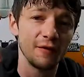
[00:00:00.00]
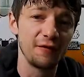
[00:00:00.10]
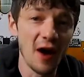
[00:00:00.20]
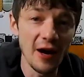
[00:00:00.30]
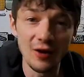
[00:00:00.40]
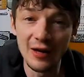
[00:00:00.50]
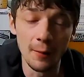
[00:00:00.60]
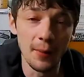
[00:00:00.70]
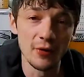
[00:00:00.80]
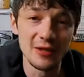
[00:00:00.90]
Final little
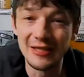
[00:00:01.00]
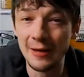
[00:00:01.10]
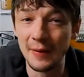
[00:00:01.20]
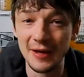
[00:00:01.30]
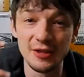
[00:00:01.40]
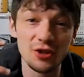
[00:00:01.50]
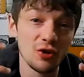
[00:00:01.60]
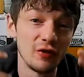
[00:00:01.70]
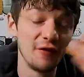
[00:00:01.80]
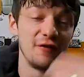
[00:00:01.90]
bonus tip is to
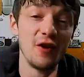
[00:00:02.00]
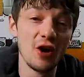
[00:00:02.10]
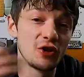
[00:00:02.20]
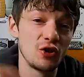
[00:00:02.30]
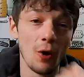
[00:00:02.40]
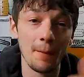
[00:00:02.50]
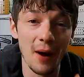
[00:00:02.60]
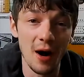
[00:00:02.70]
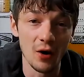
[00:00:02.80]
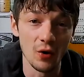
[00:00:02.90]
reverse your
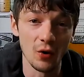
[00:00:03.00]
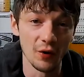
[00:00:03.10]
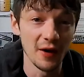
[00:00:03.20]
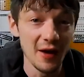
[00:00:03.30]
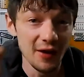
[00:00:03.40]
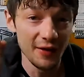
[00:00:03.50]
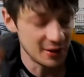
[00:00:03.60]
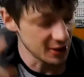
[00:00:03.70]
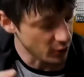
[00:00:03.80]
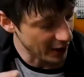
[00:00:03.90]
bar chord. This
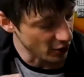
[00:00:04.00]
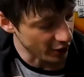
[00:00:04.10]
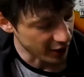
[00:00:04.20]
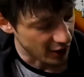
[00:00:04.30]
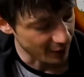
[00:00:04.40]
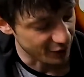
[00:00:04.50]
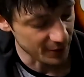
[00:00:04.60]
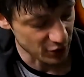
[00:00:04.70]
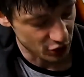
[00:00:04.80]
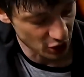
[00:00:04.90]
is where you're going to come from
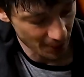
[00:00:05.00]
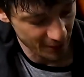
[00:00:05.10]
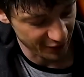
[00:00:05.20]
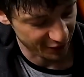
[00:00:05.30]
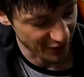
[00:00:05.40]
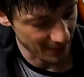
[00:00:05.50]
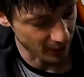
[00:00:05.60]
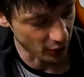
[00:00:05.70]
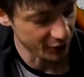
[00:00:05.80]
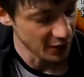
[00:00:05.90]
the top of the
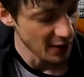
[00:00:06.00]
fretboard,